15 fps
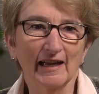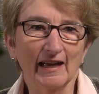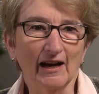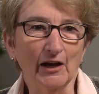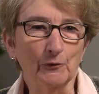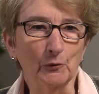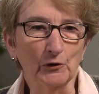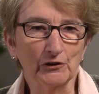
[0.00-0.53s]

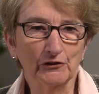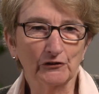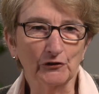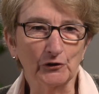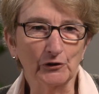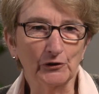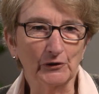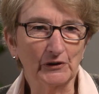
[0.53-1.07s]
I worked
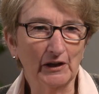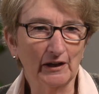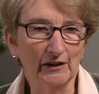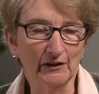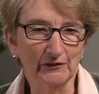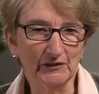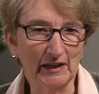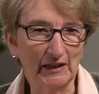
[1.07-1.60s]
for
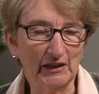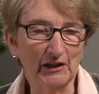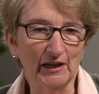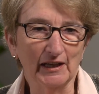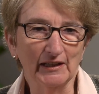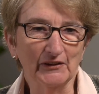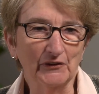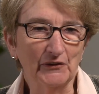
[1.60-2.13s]
a
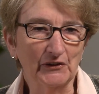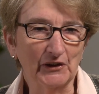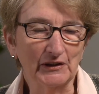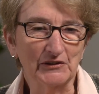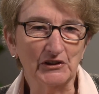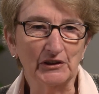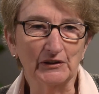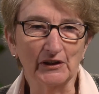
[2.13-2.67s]
decade in the
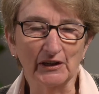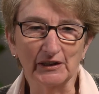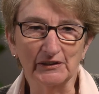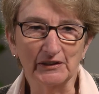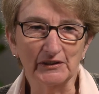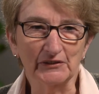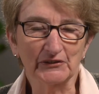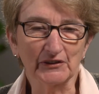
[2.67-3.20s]

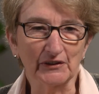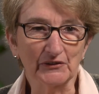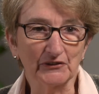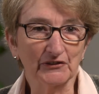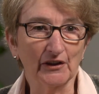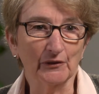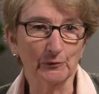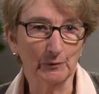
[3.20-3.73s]
1990s at the
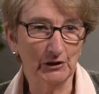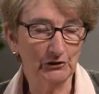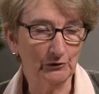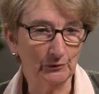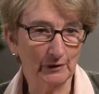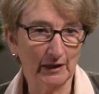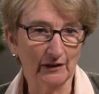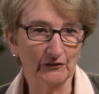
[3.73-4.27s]
Southern
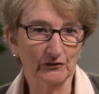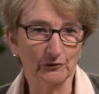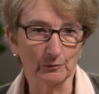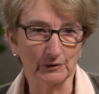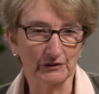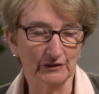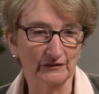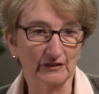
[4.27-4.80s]
Regional Council,
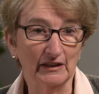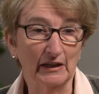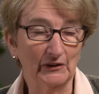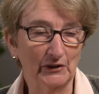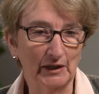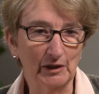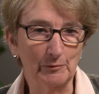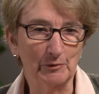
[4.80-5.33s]
which is an
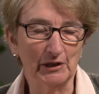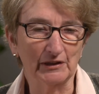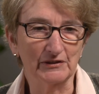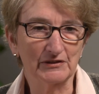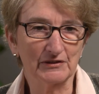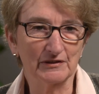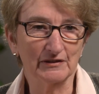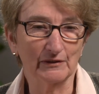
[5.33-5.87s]

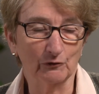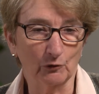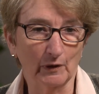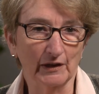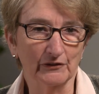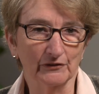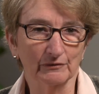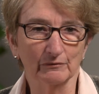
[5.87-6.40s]
Atlanta-based civil
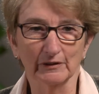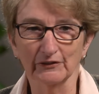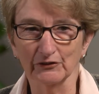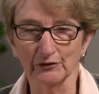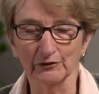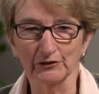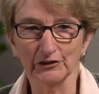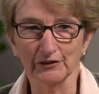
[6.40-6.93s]
rights
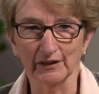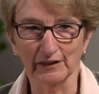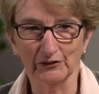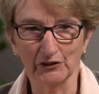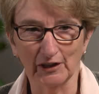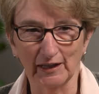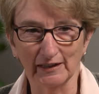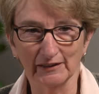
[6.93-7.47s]
research think
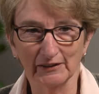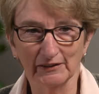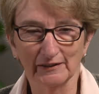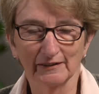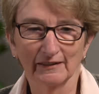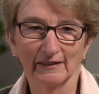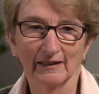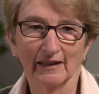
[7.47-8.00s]
tank.
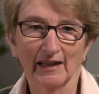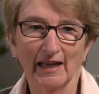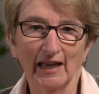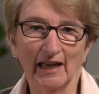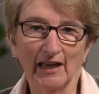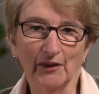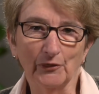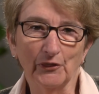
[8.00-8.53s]

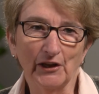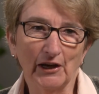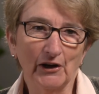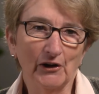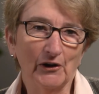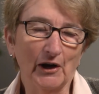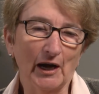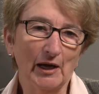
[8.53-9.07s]
And
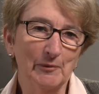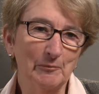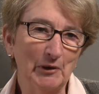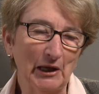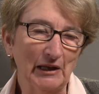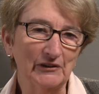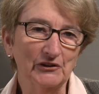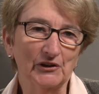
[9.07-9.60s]
there I
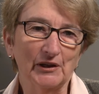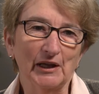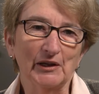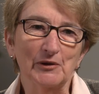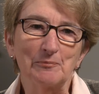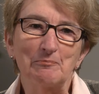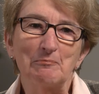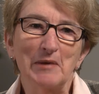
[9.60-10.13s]
met
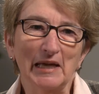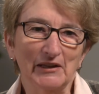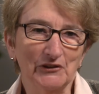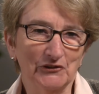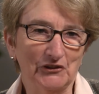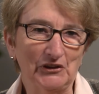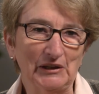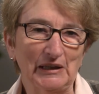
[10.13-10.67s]
an
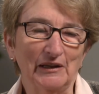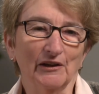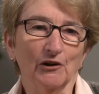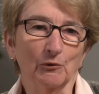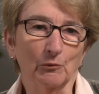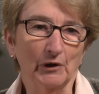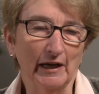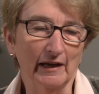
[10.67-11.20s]
amazing
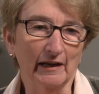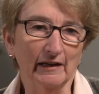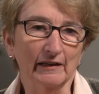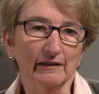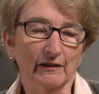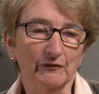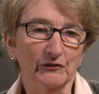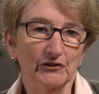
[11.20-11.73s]

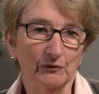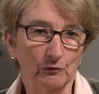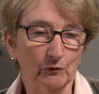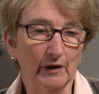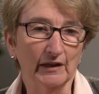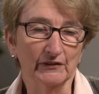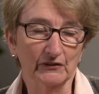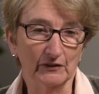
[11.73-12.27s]
array of civil
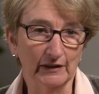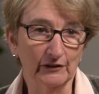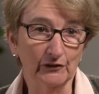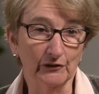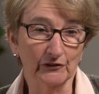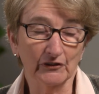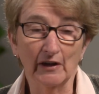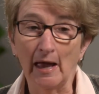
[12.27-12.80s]
rights
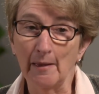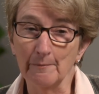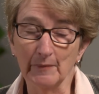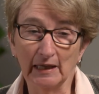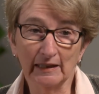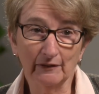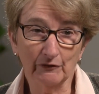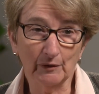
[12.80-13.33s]
leaders,
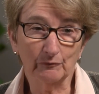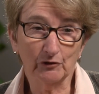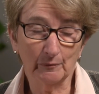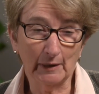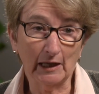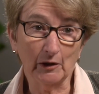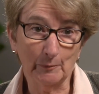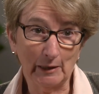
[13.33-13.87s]
many of them from
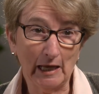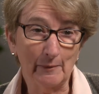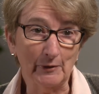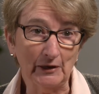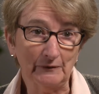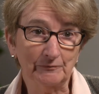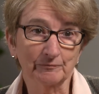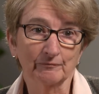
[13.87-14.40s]
Alabama.